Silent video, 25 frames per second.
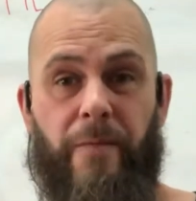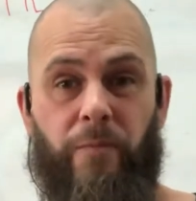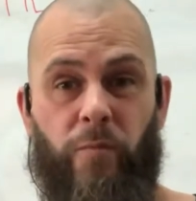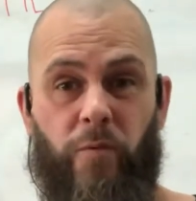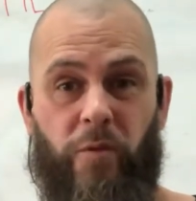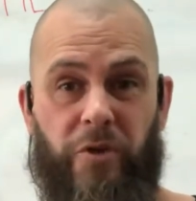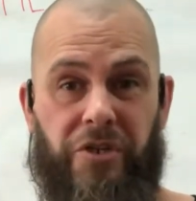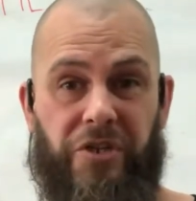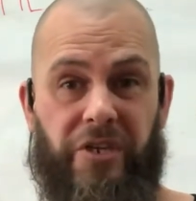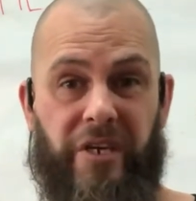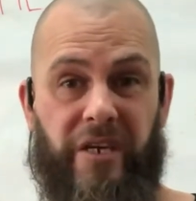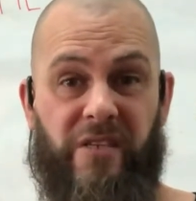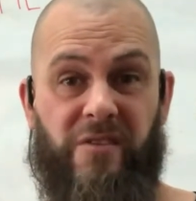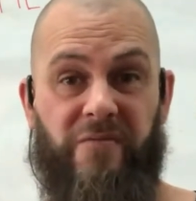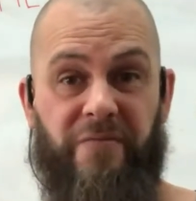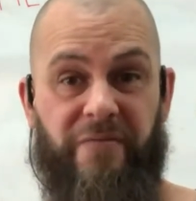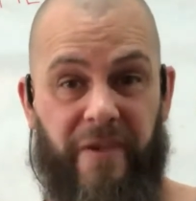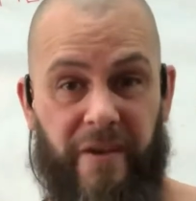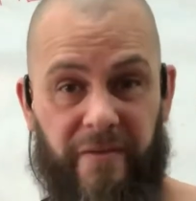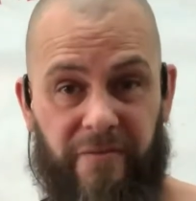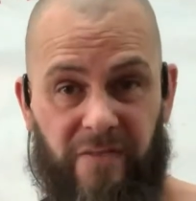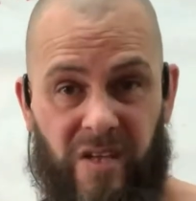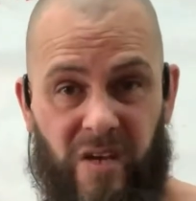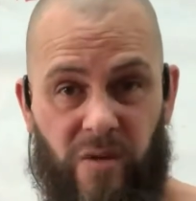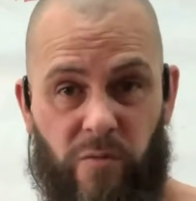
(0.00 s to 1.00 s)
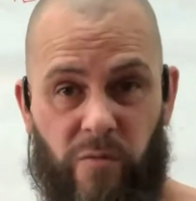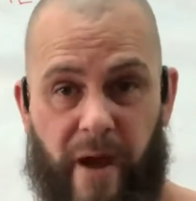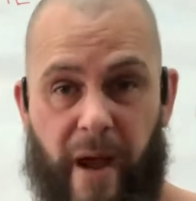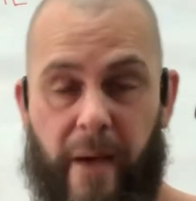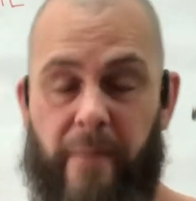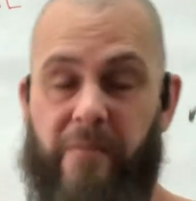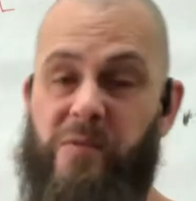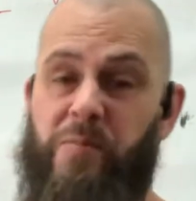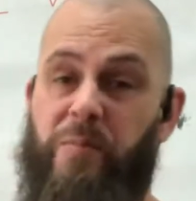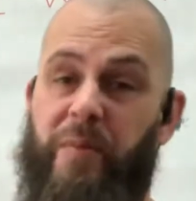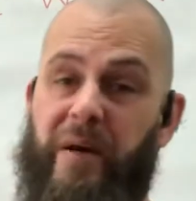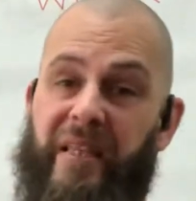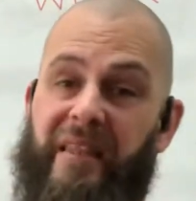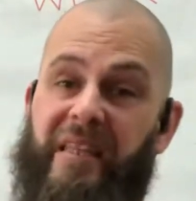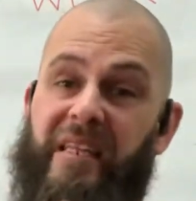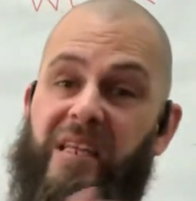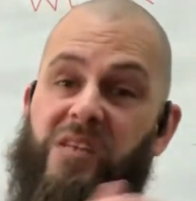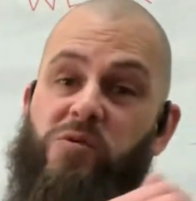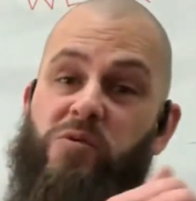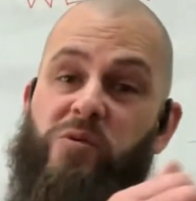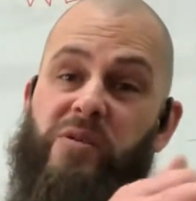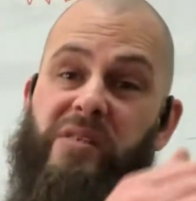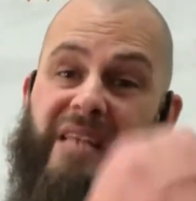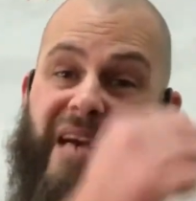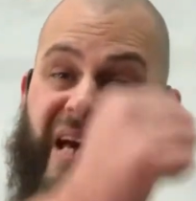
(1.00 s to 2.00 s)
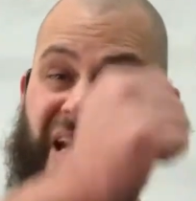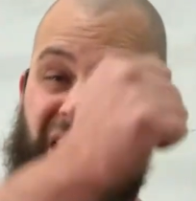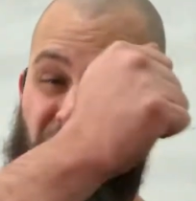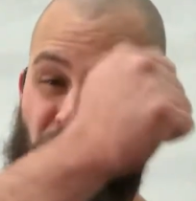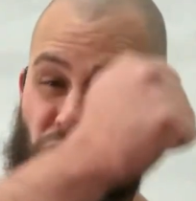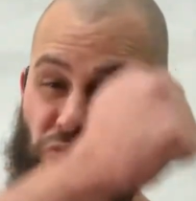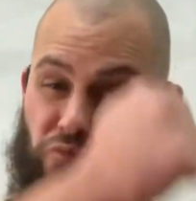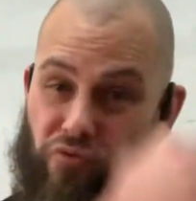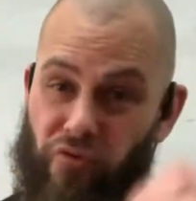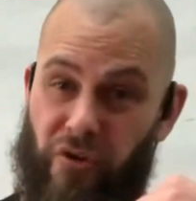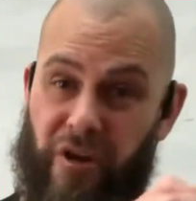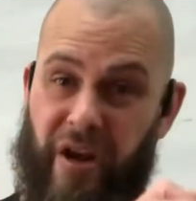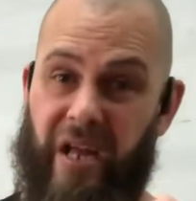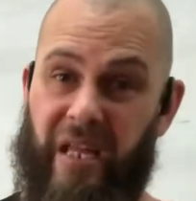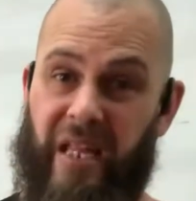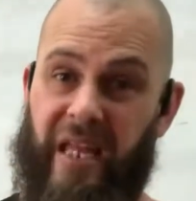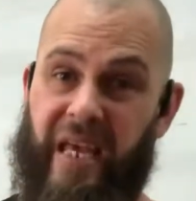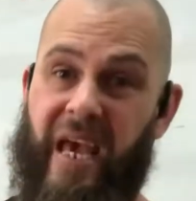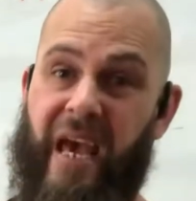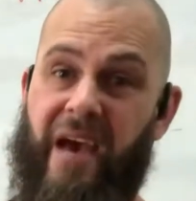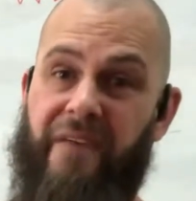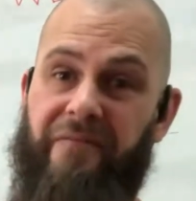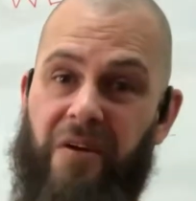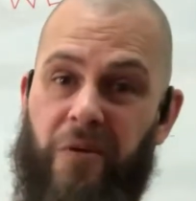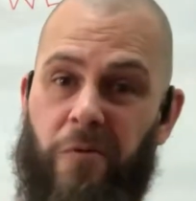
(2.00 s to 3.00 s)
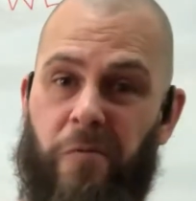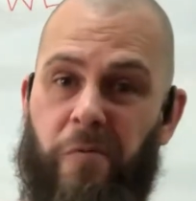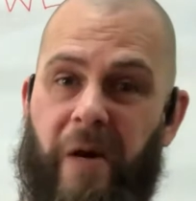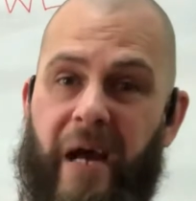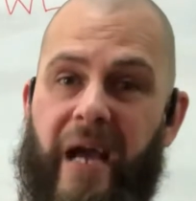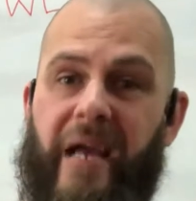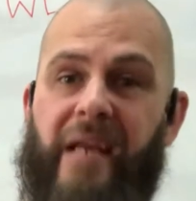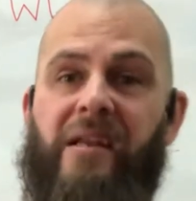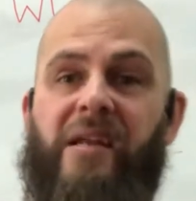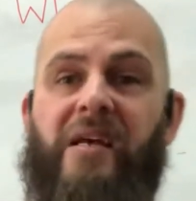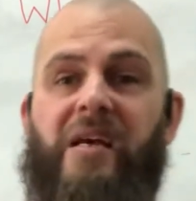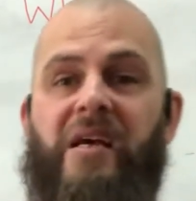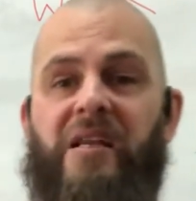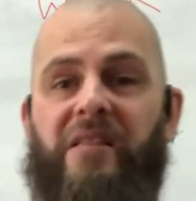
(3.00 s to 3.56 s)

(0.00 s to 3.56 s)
which is 50 reps, but this was at a really heavy weight.